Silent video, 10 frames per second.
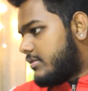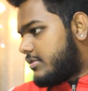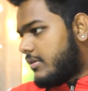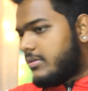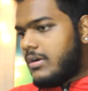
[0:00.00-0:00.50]

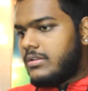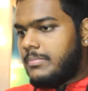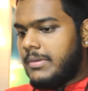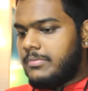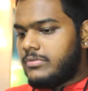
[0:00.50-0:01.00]
Shout out to all
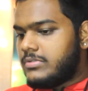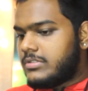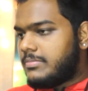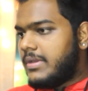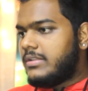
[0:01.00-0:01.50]
the people who
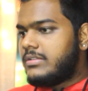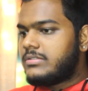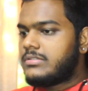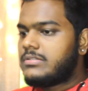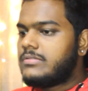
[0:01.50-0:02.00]
just made
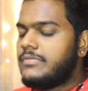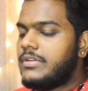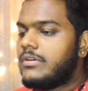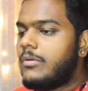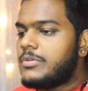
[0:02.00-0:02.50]
this
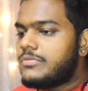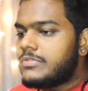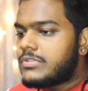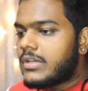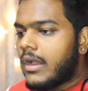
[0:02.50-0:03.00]
video. How much
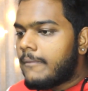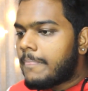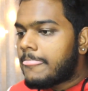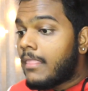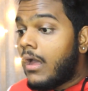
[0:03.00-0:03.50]
views you got?
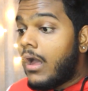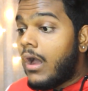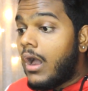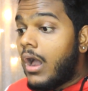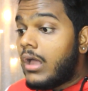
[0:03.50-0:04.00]

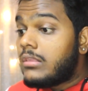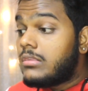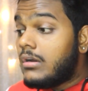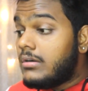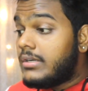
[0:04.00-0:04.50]

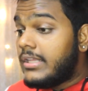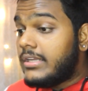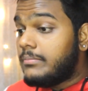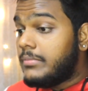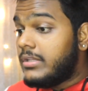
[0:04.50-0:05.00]

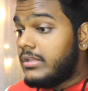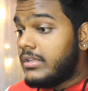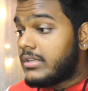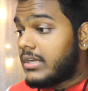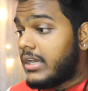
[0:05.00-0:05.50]
13
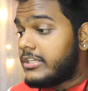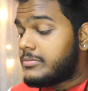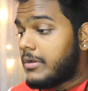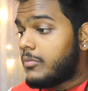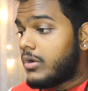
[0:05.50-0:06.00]
million. Nice,
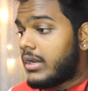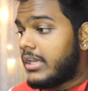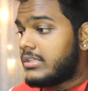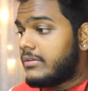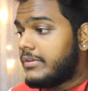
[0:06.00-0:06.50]
man. I'm gonna
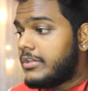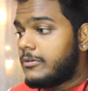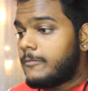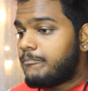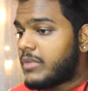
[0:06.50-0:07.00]
like the
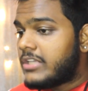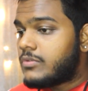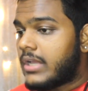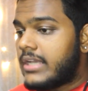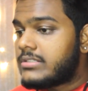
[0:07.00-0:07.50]
video. Nice
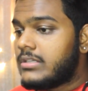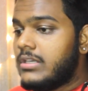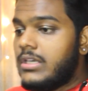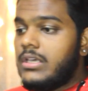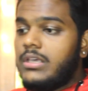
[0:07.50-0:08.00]
one, guys.
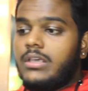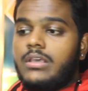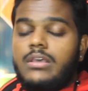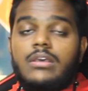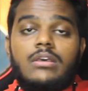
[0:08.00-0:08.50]

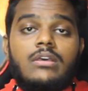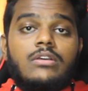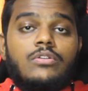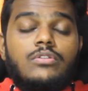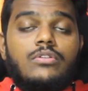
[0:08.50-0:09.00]

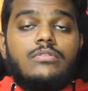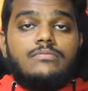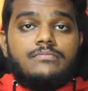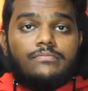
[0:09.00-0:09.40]
Good.